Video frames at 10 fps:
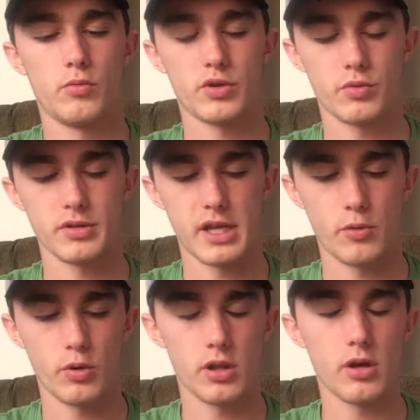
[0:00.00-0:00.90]
which was a
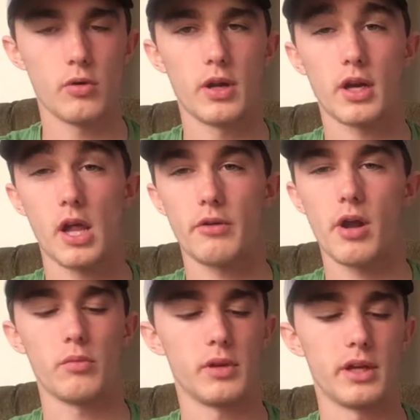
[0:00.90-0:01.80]
willow and
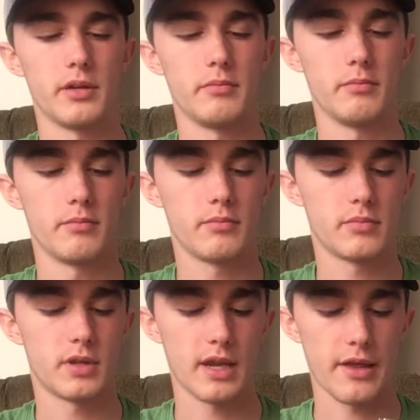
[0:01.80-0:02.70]
Colorado blade
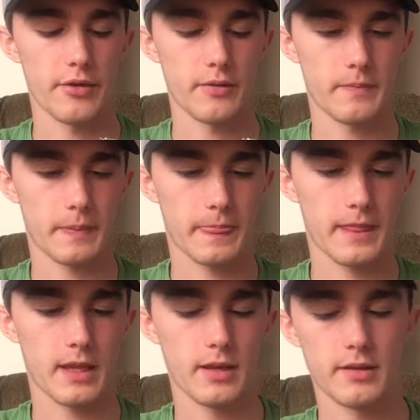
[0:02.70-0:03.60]
together
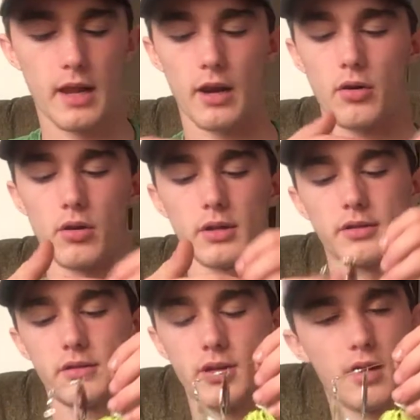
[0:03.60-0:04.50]
that I caught a
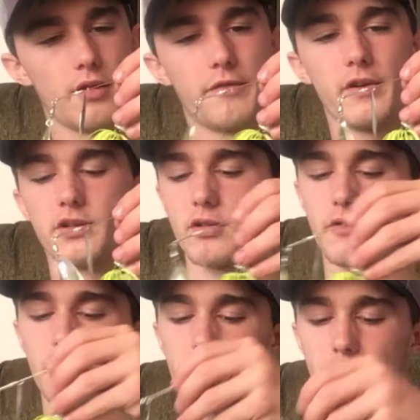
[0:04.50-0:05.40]
ton of fish
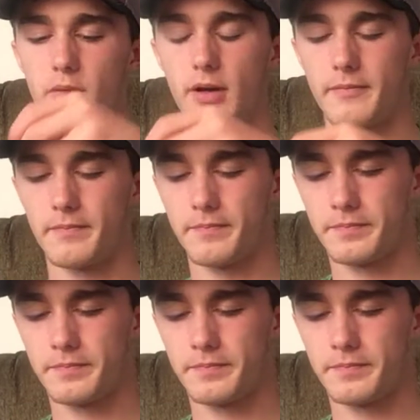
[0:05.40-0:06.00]
off of, but